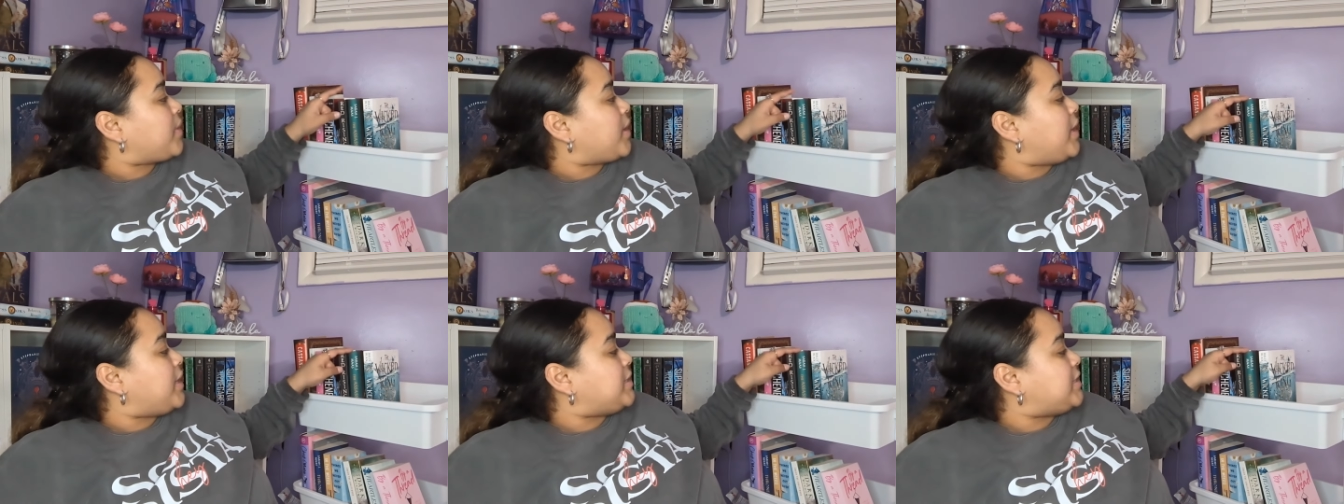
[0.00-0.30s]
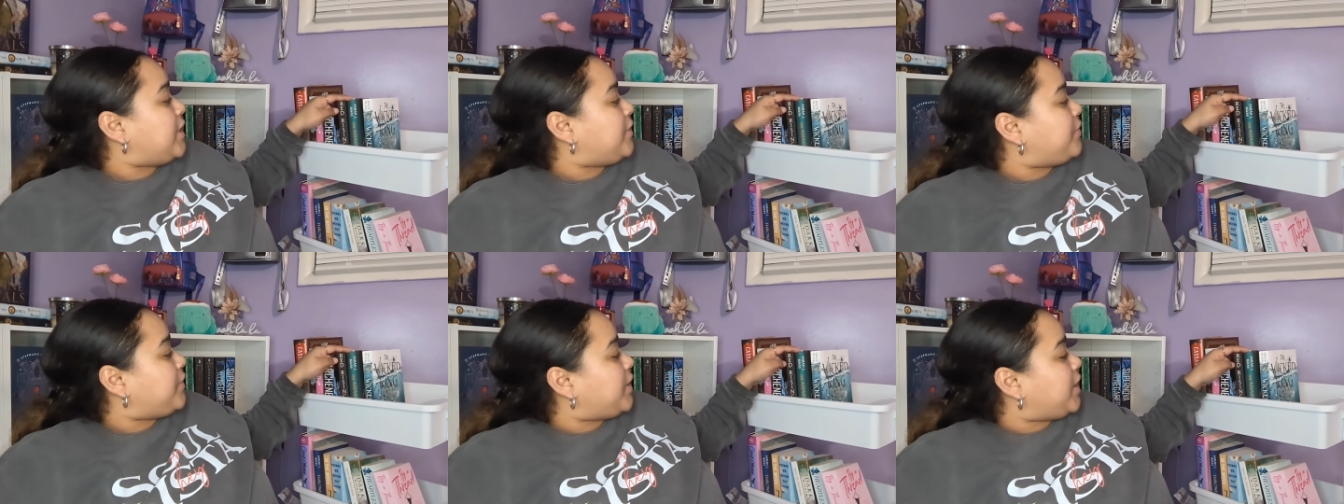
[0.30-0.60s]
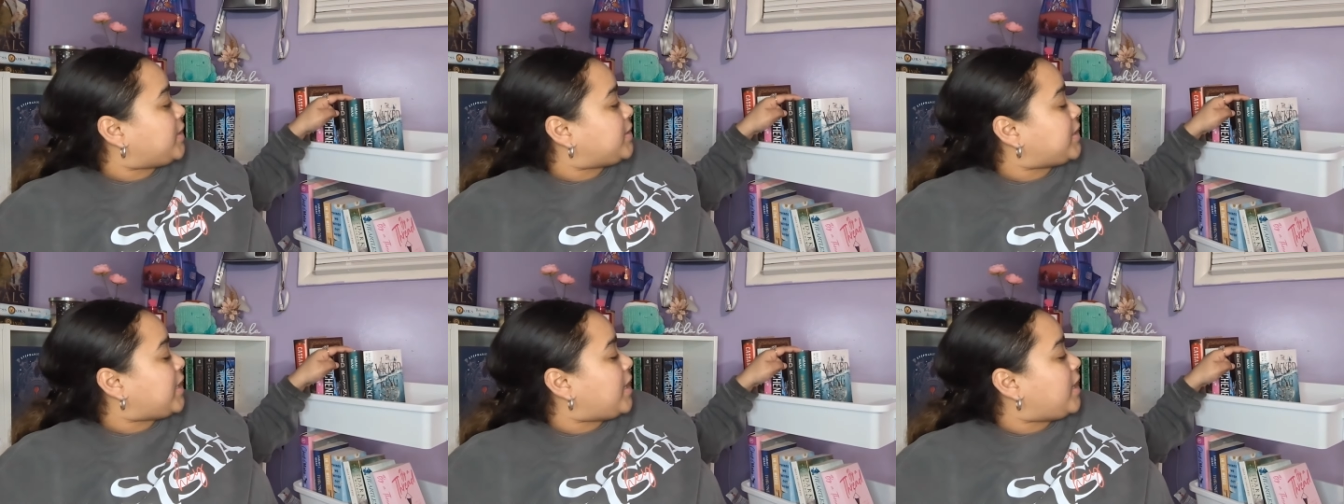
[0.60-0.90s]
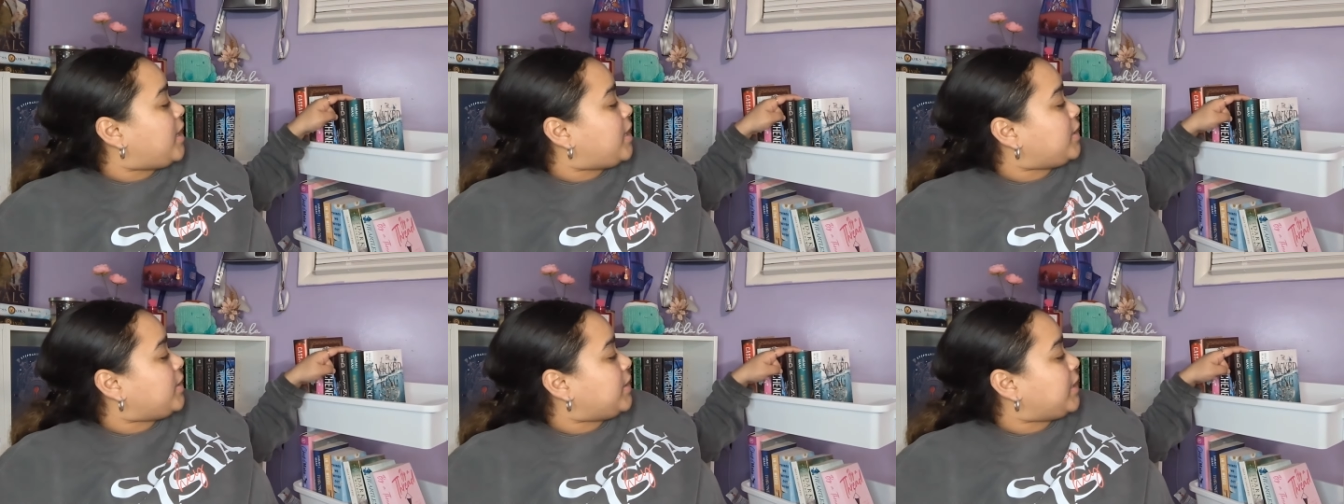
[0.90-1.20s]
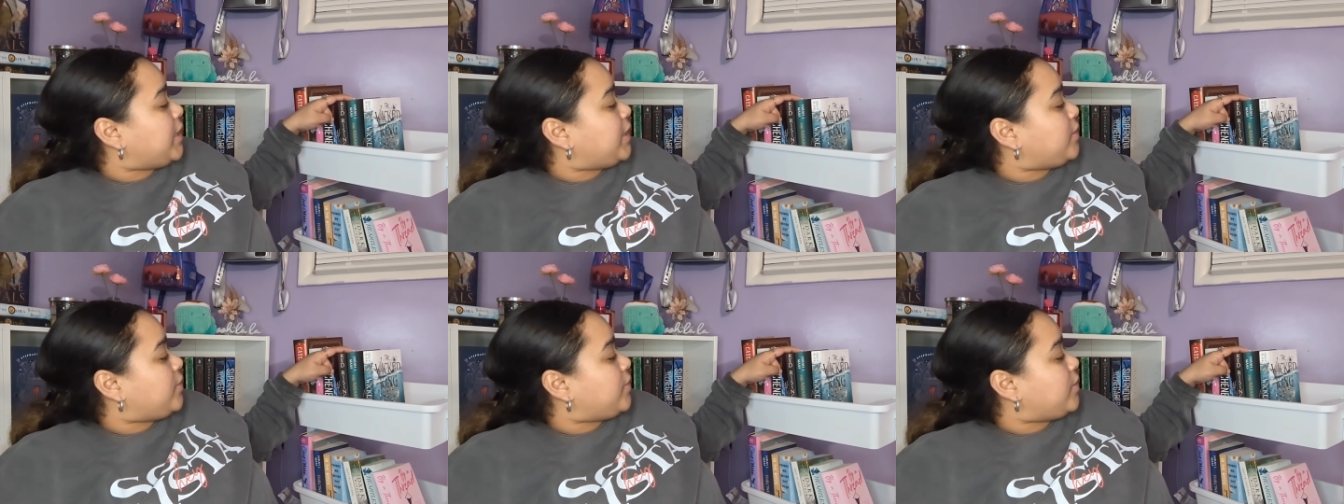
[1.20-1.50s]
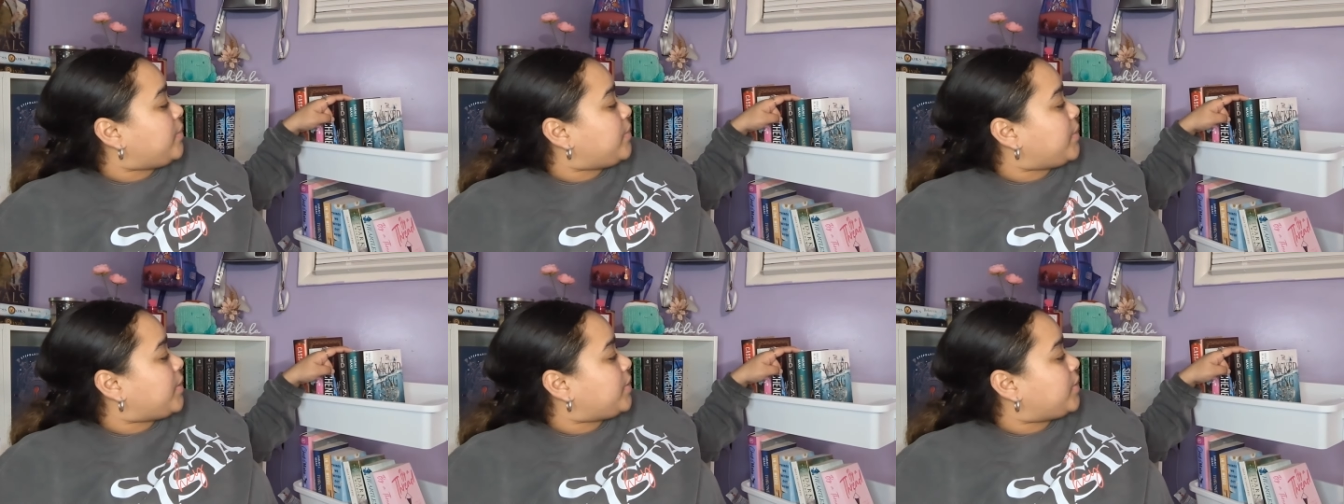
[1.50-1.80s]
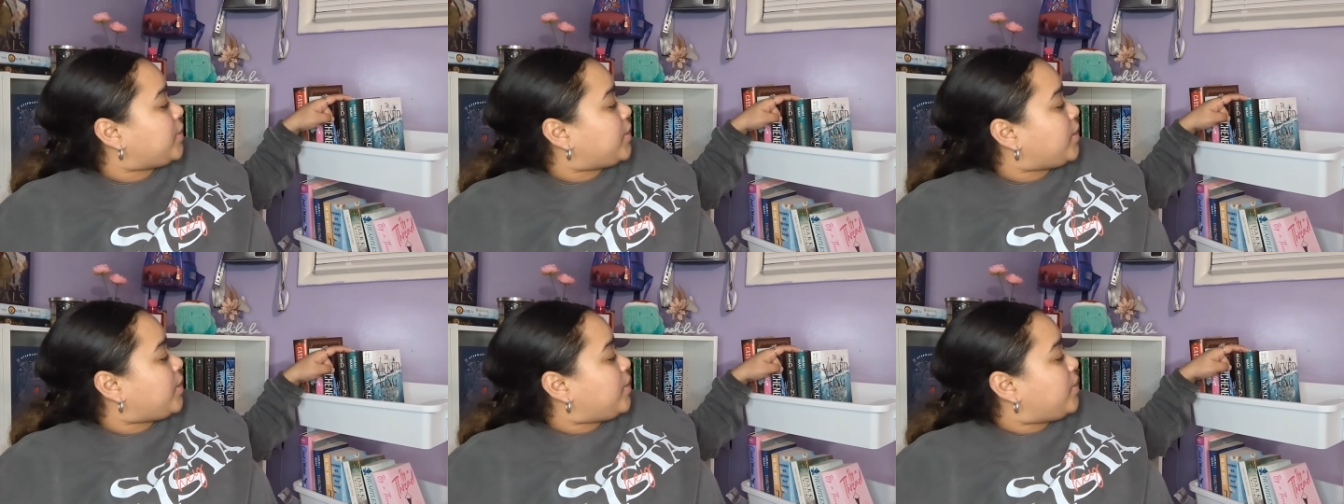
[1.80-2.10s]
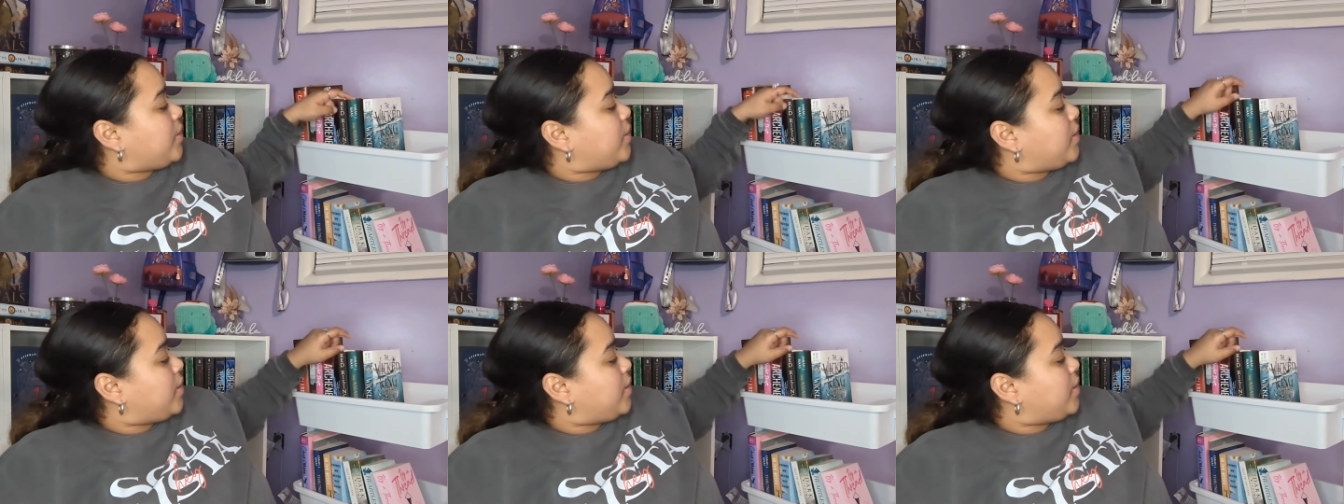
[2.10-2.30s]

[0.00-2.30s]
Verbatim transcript: I definitely got that later than a month ago.